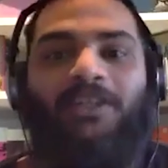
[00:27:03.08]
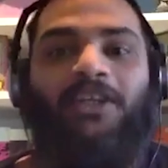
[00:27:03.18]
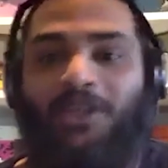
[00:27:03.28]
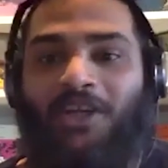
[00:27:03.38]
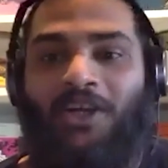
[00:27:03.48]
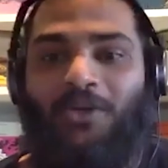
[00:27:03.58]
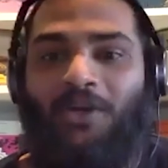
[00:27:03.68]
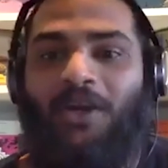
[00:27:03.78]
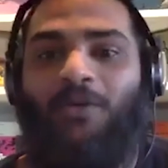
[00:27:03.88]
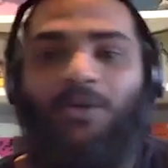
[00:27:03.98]
into the country,
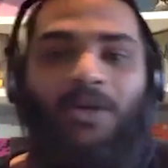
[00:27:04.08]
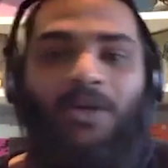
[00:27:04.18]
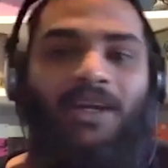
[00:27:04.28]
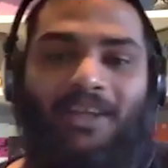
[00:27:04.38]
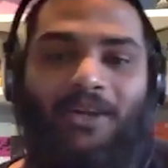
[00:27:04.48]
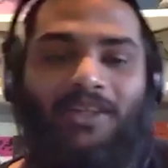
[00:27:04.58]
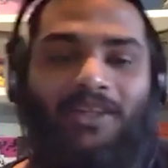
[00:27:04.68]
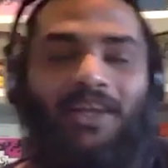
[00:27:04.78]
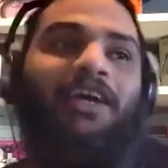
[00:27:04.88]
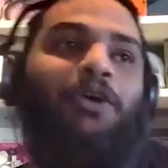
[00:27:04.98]
and how, you know,
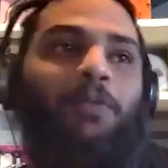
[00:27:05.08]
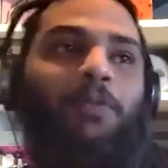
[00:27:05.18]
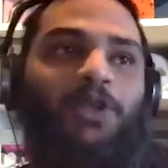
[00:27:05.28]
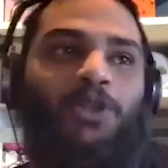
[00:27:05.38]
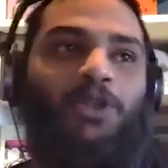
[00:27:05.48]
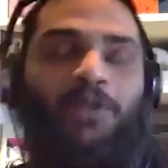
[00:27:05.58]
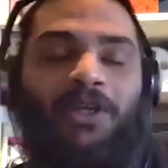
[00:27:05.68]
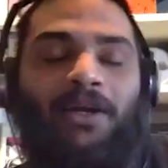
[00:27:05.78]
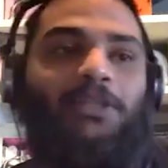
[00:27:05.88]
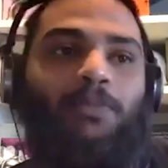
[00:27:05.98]
that could be something
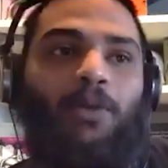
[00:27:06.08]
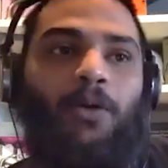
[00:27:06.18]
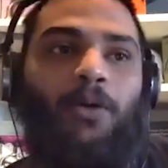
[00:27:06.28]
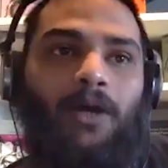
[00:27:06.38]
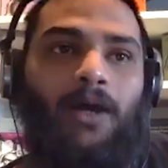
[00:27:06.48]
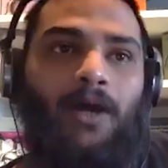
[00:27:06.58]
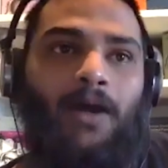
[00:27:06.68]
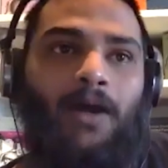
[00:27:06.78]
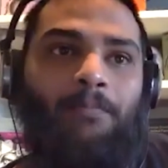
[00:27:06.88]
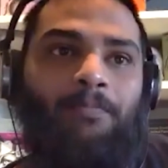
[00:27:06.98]
I explore.
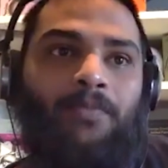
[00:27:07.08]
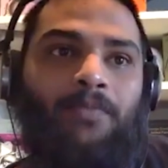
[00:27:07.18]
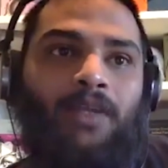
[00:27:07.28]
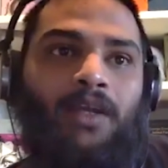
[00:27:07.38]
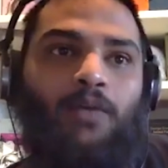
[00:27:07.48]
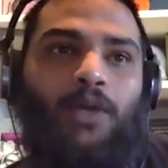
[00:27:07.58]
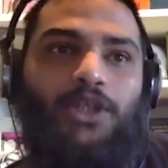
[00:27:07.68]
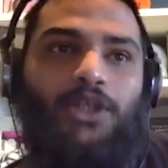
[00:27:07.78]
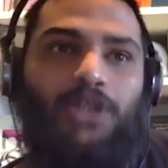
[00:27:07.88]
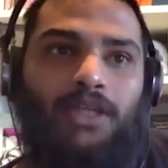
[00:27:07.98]
Would I
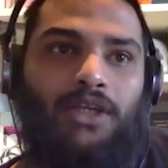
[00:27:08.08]
change